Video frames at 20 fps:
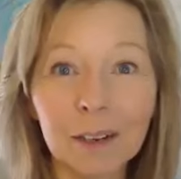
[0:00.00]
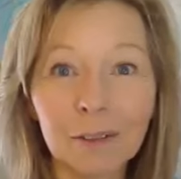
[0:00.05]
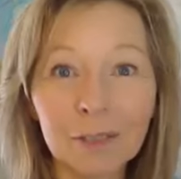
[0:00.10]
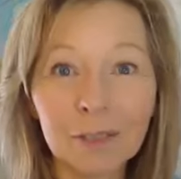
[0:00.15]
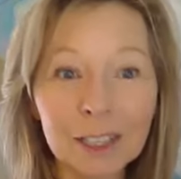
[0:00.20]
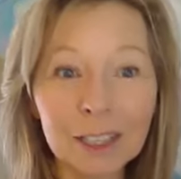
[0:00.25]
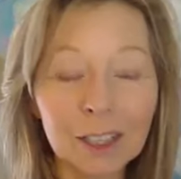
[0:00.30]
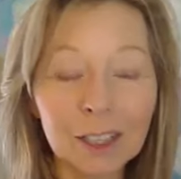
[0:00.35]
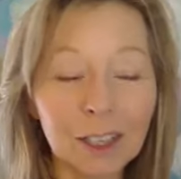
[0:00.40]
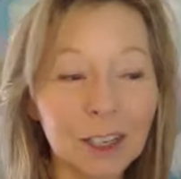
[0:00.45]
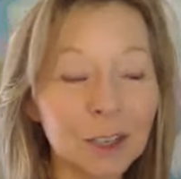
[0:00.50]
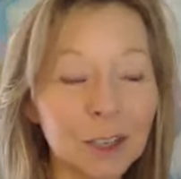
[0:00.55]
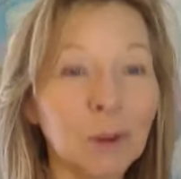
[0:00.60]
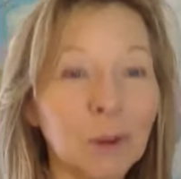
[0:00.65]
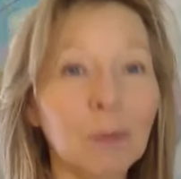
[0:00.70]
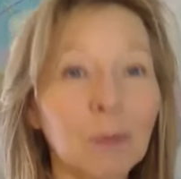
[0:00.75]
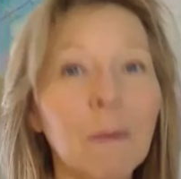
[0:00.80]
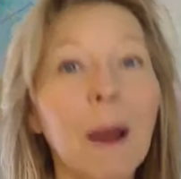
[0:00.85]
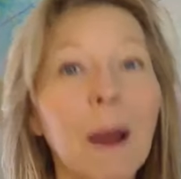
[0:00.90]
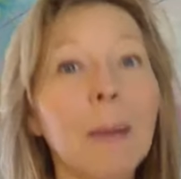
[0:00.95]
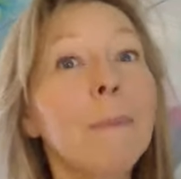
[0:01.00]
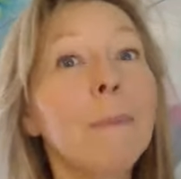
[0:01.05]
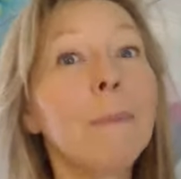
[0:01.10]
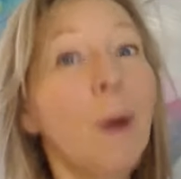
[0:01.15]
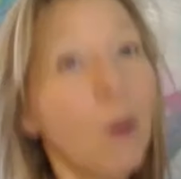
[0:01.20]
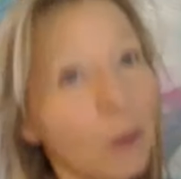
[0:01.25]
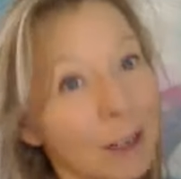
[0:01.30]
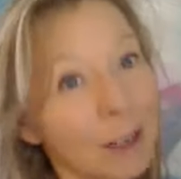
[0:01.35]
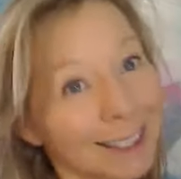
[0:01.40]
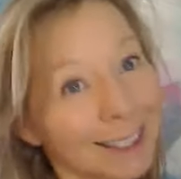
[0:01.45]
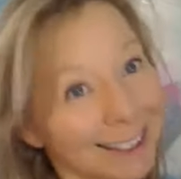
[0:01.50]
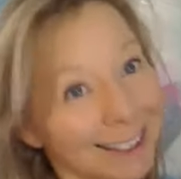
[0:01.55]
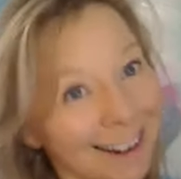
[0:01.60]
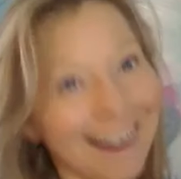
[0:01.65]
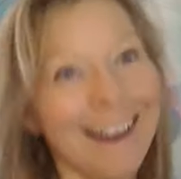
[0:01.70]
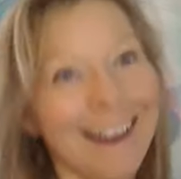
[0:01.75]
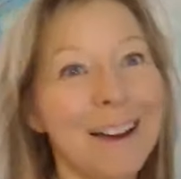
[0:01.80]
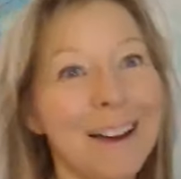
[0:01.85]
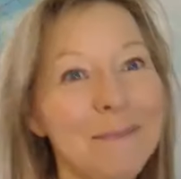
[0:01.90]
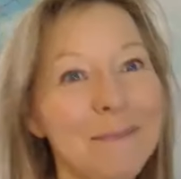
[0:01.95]
of research with my bonus
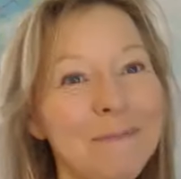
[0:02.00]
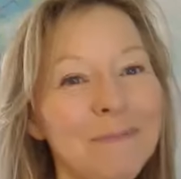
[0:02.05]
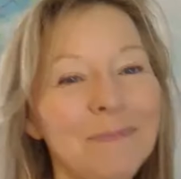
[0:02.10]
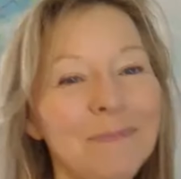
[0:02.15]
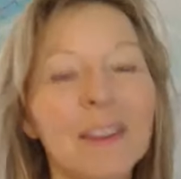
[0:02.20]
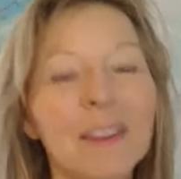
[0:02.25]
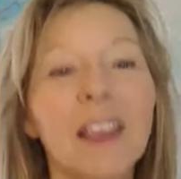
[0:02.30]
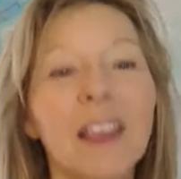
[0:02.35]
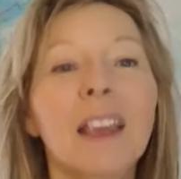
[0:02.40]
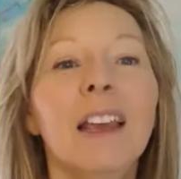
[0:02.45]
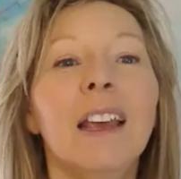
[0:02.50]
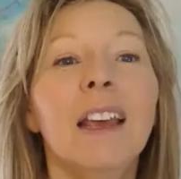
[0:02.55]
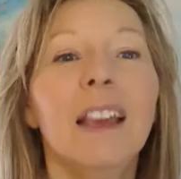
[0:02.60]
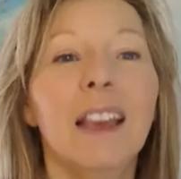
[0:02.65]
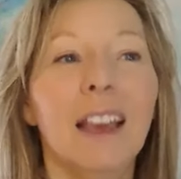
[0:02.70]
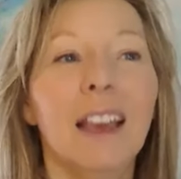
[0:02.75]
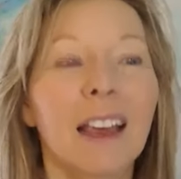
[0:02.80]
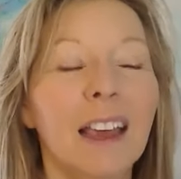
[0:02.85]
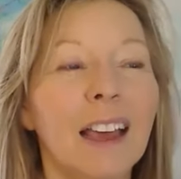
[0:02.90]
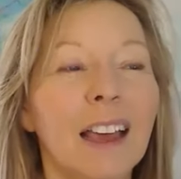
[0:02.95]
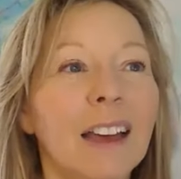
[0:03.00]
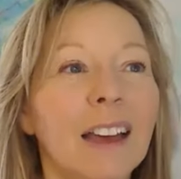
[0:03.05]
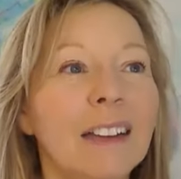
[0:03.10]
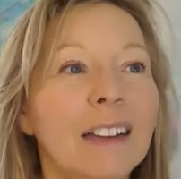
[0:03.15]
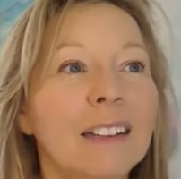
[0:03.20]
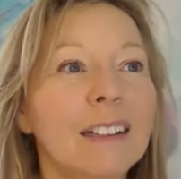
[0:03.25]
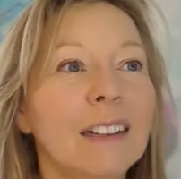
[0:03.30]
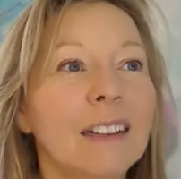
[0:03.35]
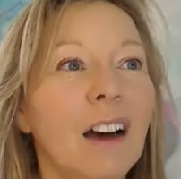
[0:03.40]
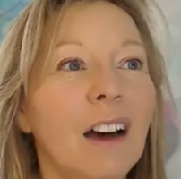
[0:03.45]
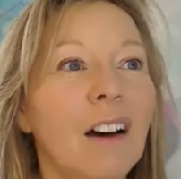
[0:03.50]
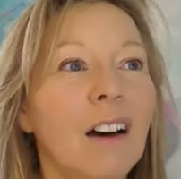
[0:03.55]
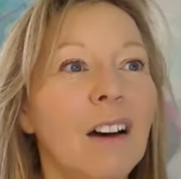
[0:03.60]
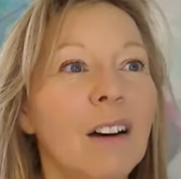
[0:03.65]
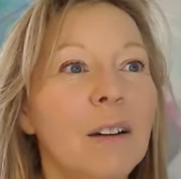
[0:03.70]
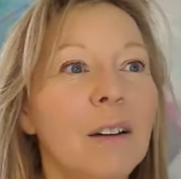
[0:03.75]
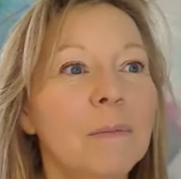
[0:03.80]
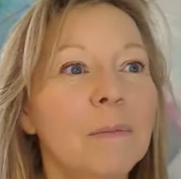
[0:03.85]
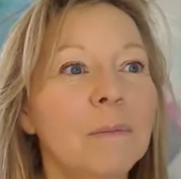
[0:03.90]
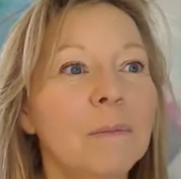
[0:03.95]
time and
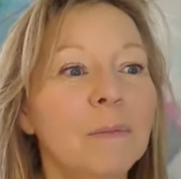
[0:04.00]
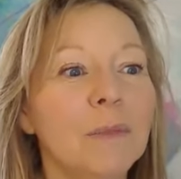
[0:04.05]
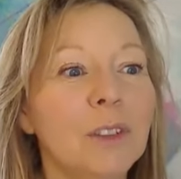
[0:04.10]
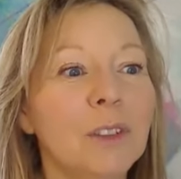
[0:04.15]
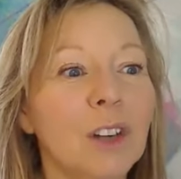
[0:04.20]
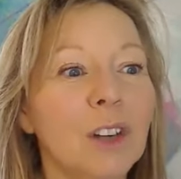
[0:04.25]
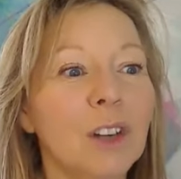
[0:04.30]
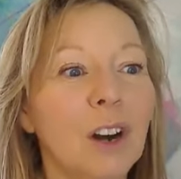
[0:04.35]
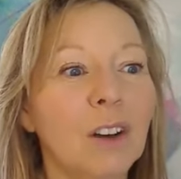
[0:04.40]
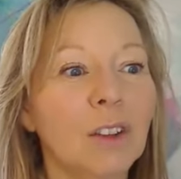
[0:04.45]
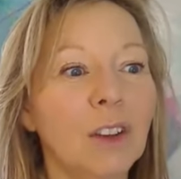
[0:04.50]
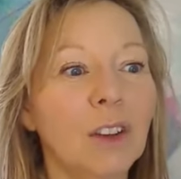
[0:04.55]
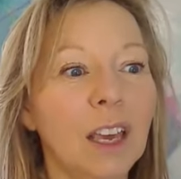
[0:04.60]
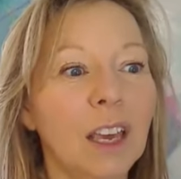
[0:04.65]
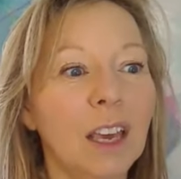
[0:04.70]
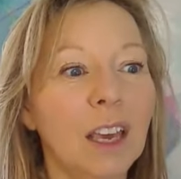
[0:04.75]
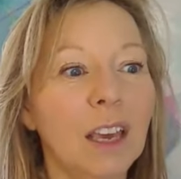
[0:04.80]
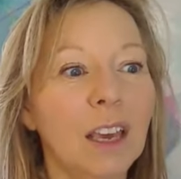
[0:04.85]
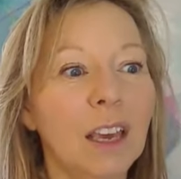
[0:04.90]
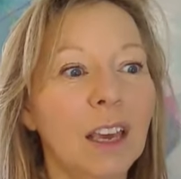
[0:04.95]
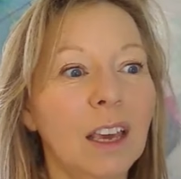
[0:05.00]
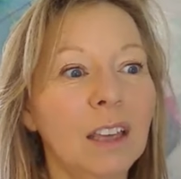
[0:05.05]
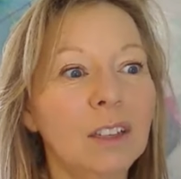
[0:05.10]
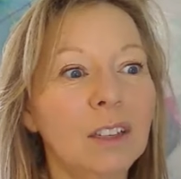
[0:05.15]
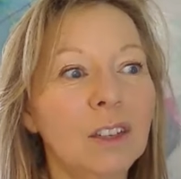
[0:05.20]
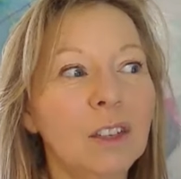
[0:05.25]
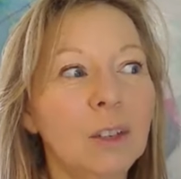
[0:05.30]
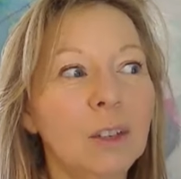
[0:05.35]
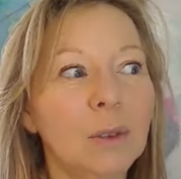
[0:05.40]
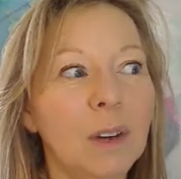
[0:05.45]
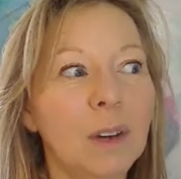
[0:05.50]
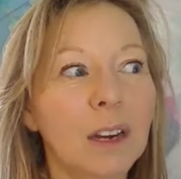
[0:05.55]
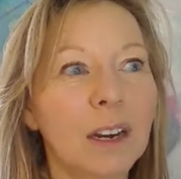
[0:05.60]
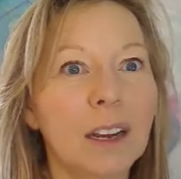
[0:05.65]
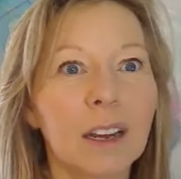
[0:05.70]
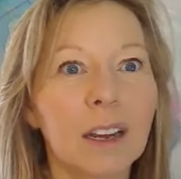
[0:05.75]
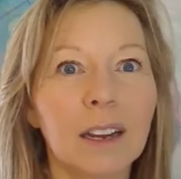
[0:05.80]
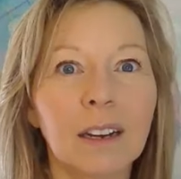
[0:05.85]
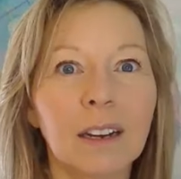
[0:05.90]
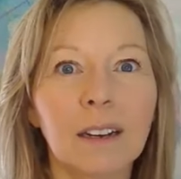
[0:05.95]
um, start looking into it.
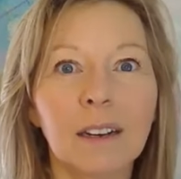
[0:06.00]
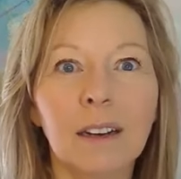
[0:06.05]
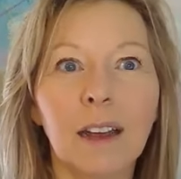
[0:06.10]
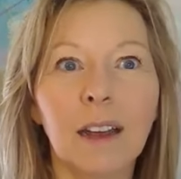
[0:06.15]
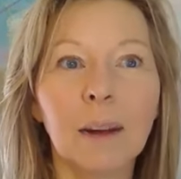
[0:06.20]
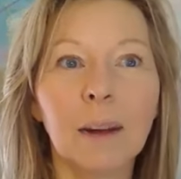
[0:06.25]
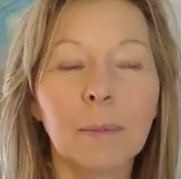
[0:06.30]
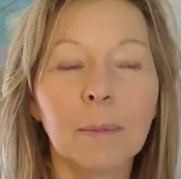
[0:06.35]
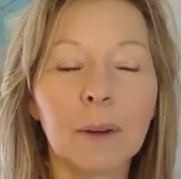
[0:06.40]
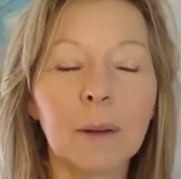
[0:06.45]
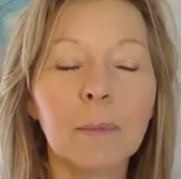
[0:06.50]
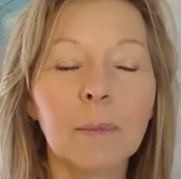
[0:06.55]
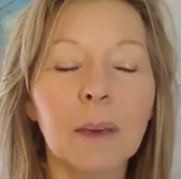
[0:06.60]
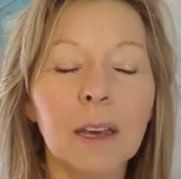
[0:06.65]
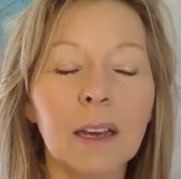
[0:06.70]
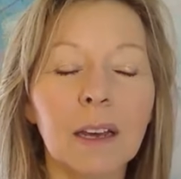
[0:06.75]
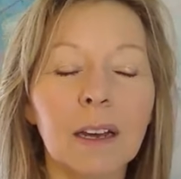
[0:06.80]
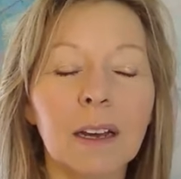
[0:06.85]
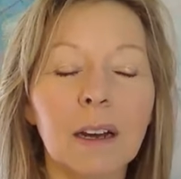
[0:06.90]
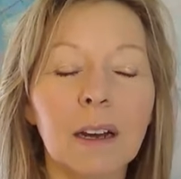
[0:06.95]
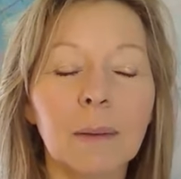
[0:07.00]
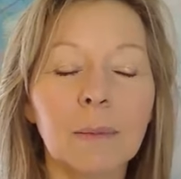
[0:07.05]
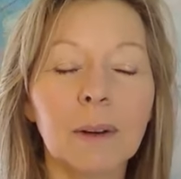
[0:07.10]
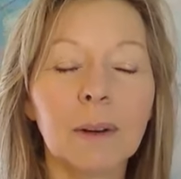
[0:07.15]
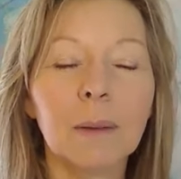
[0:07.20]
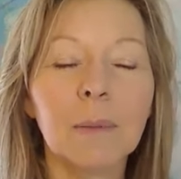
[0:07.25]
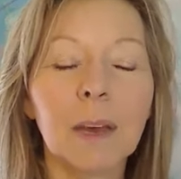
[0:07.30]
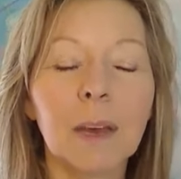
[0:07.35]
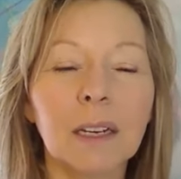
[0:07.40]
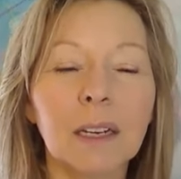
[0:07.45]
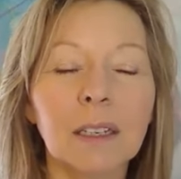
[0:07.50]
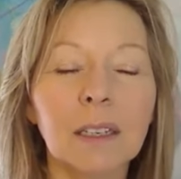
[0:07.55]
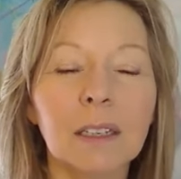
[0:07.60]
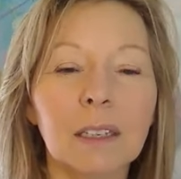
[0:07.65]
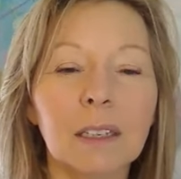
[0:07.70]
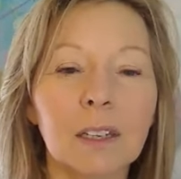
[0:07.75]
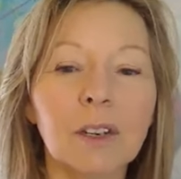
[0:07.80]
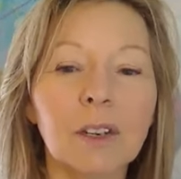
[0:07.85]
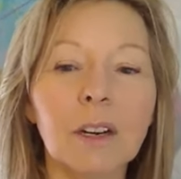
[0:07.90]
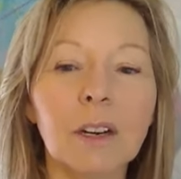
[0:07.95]
And, and I'm gonna make I'm gonna make a
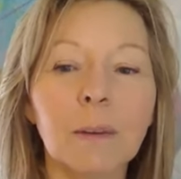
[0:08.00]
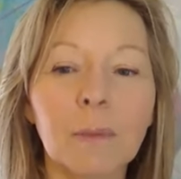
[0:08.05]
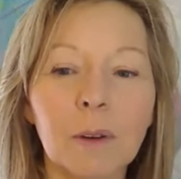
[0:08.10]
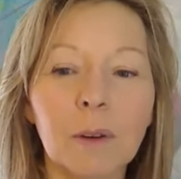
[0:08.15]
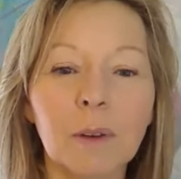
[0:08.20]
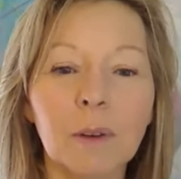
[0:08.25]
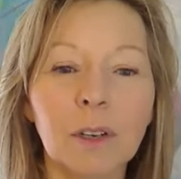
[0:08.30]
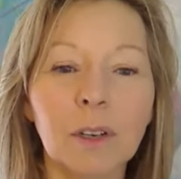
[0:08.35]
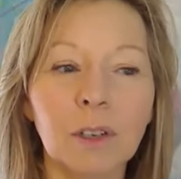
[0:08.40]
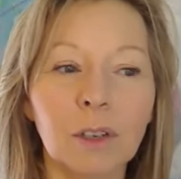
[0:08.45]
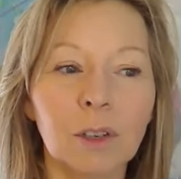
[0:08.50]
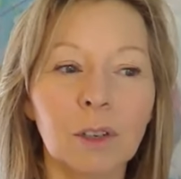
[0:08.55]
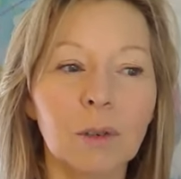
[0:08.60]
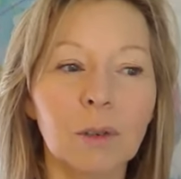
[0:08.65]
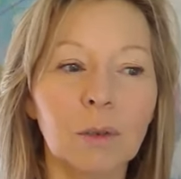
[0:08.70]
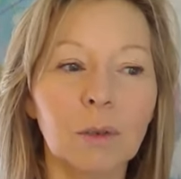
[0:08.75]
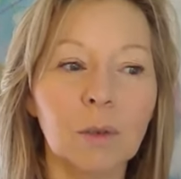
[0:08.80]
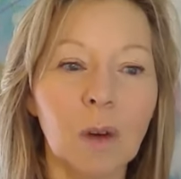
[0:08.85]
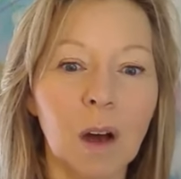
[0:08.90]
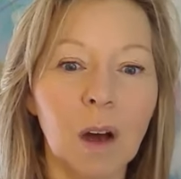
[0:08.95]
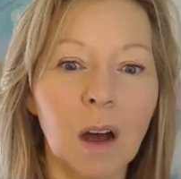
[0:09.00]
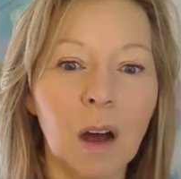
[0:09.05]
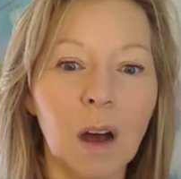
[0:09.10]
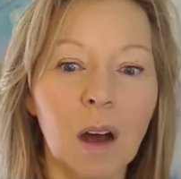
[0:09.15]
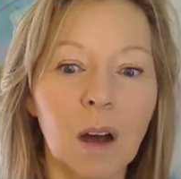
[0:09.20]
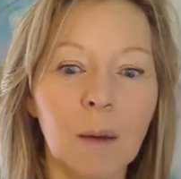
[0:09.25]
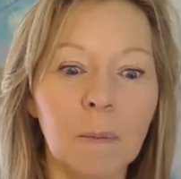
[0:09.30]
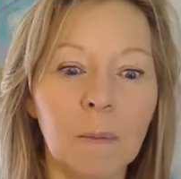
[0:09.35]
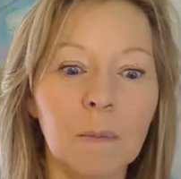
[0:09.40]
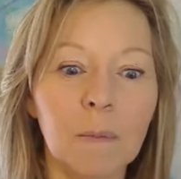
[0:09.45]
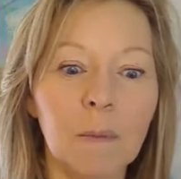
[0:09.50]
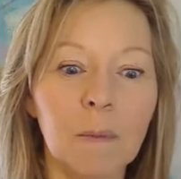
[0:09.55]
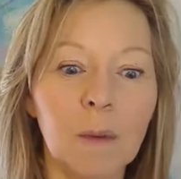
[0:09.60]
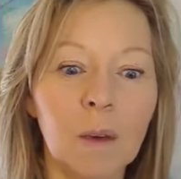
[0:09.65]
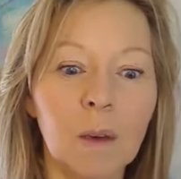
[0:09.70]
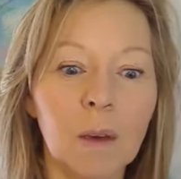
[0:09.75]
decision. I'm going to um,